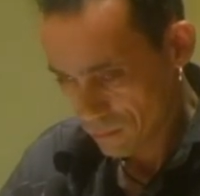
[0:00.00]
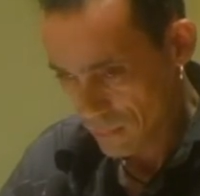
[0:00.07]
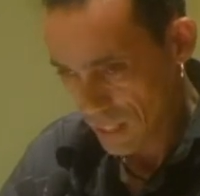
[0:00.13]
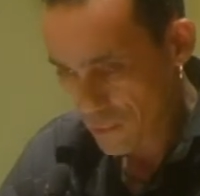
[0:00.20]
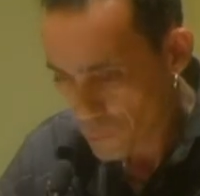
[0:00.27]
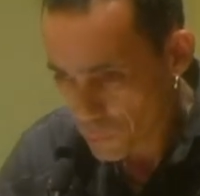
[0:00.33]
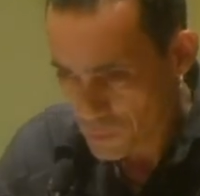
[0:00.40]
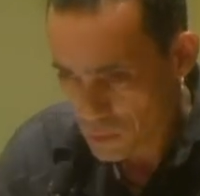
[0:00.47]
I
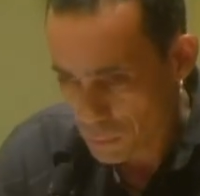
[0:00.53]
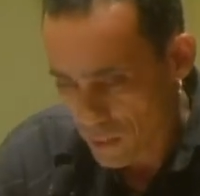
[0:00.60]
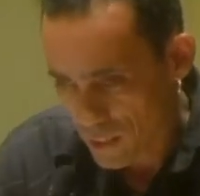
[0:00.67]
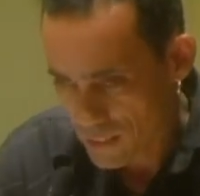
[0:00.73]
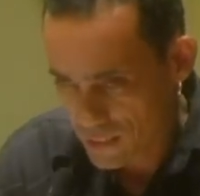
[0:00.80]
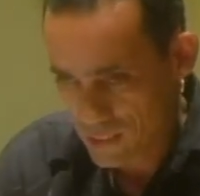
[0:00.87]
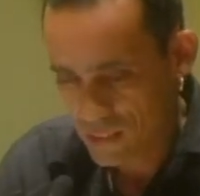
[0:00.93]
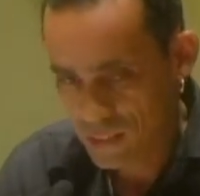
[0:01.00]
thought about
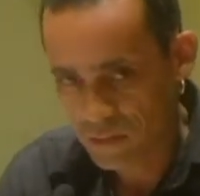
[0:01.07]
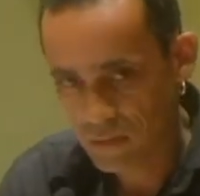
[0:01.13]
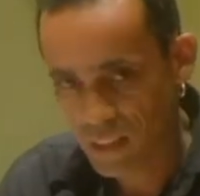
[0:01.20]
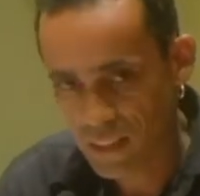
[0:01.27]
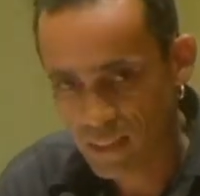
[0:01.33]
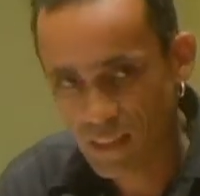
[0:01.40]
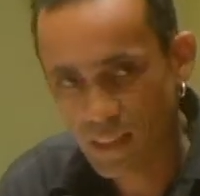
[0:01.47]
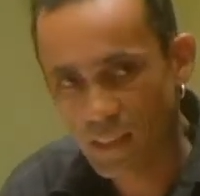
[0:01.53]
the
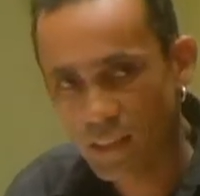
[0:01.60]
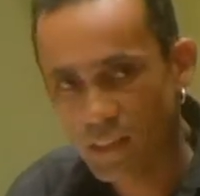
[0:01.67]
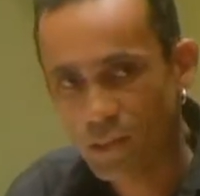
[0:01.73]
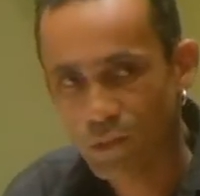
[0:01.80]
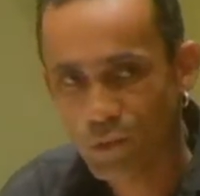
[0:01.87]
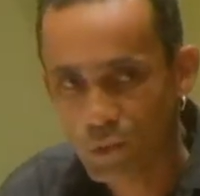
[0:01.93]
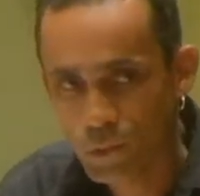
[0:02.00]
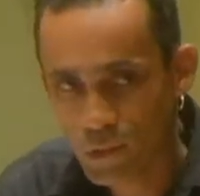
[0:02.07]
fact that I needed
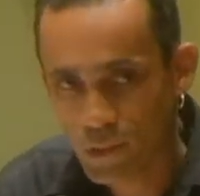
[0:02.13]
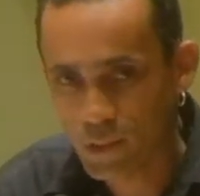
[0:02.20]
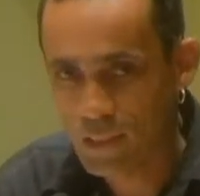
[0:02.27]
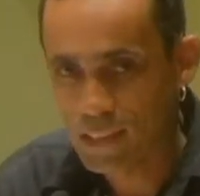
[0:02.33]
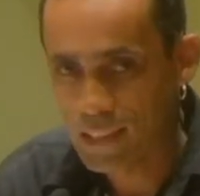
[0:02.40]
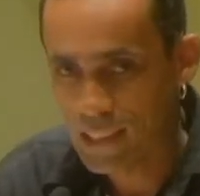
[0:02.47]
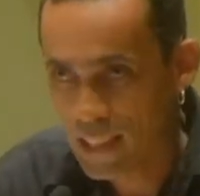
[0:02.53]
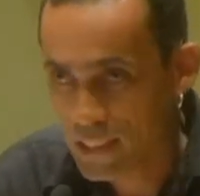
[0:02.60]
to do it on a
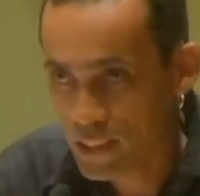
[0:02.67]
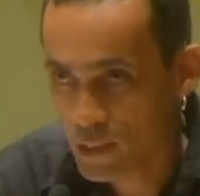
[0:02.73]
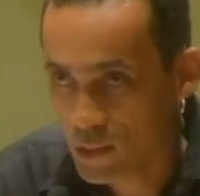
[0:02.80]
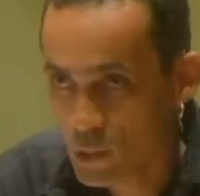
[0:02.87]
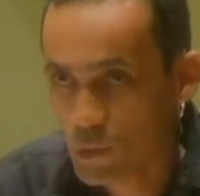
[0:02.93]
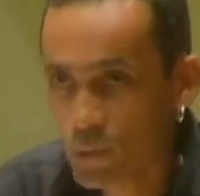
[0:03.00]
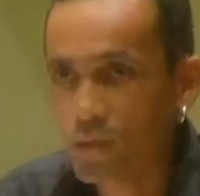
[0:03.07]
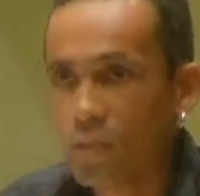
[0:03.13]
light
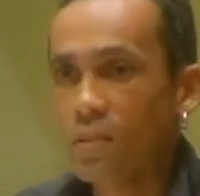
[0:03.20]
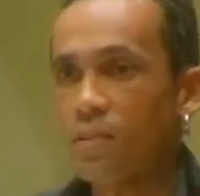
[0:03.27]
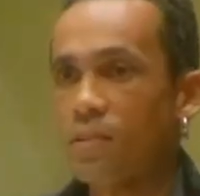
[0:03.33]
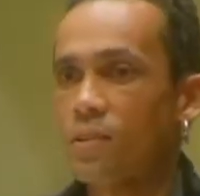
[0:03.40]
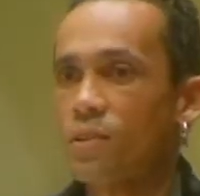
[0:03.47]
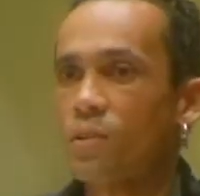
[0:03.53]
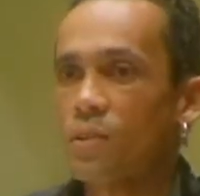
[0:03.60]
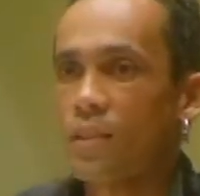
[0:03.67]
note
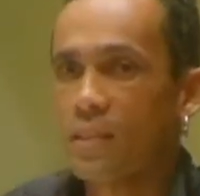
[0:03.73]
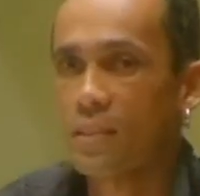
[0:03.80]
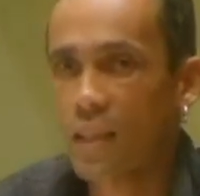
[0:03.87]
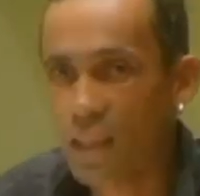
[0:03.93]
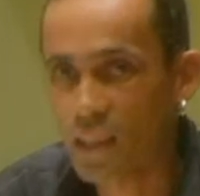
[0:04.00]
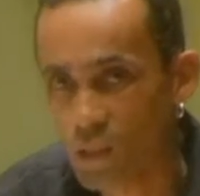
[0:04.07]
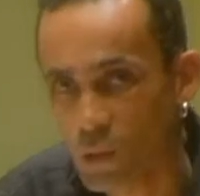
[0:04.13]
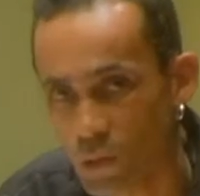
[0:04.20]
so that
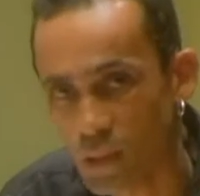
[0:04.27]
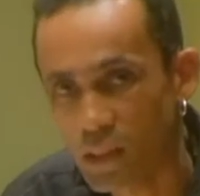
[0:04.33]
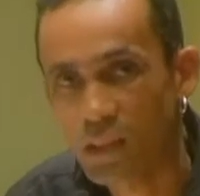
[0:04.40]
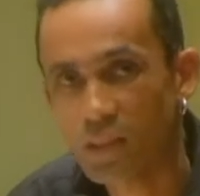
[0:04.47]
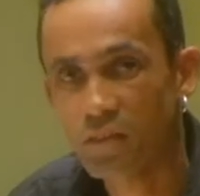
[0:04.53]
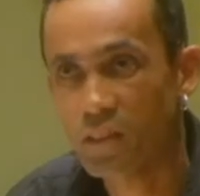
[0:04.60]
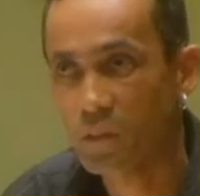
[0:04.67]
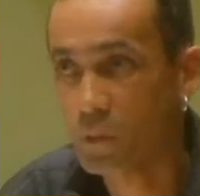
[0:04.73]
I don't
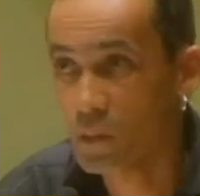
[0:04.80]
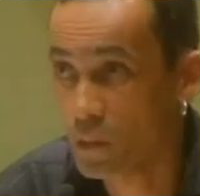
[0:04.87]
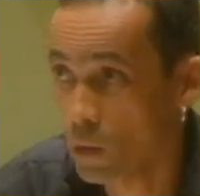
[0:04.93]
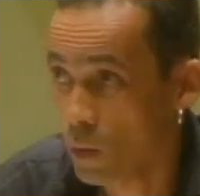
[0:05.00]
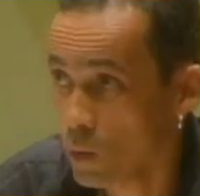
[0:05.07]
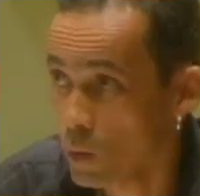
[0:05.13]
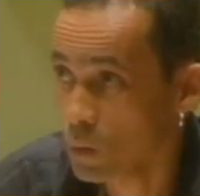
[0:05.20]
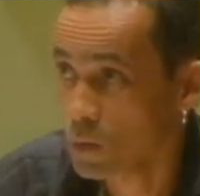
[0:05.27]
leave here with a
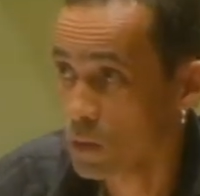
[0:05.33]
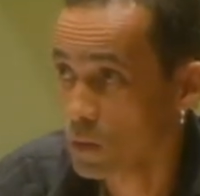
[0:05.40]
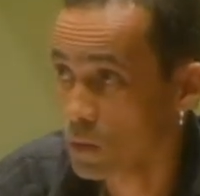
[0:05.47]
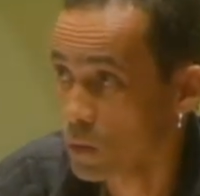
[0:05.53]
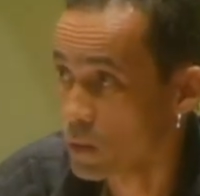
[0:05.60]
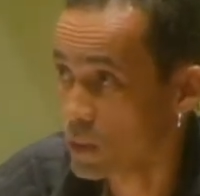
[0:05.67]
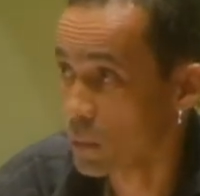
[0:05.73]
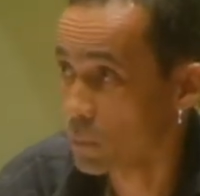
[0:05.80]
whole
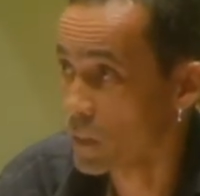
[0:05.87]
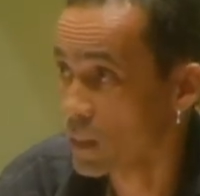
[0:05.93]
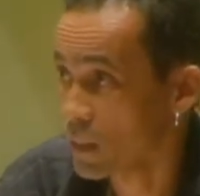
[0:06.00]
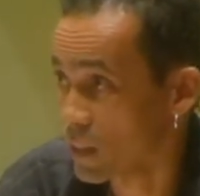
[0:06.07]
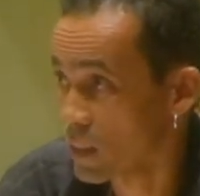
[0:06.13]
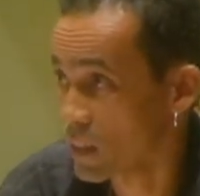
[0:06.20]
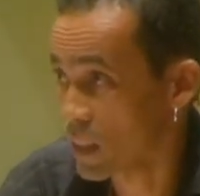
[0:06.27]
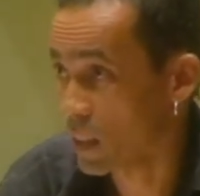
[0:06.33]
auditorium
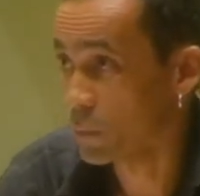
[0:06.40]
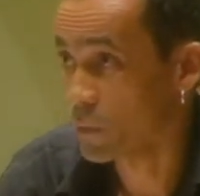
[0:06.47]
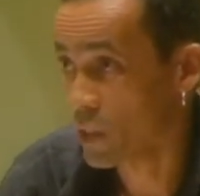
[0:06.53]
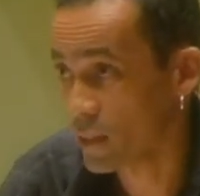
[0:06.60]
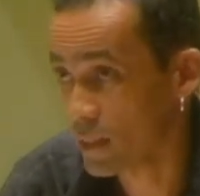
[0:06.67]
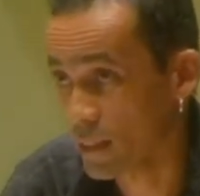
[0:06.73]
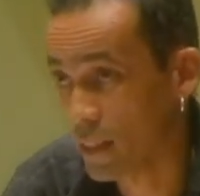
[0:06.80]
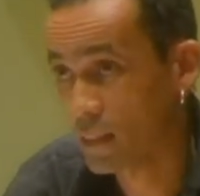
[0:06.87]
thinking that I'm
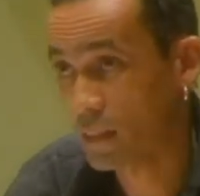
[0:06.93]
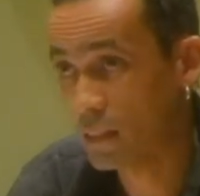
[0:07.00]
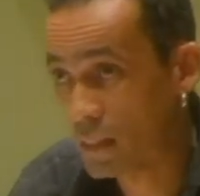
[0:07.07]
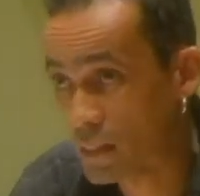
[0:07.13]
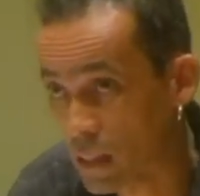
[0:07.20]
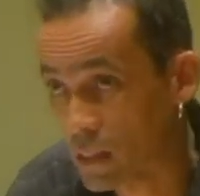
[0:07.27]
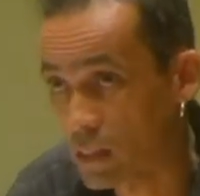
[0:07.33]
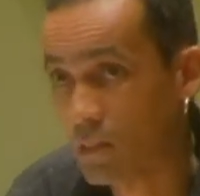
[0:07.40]
just that
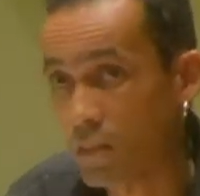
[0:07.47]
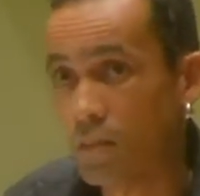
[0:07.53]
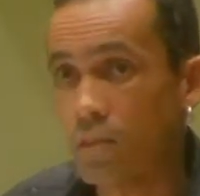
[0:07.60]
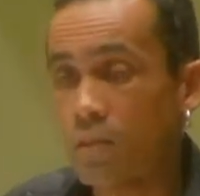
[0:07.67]
intense.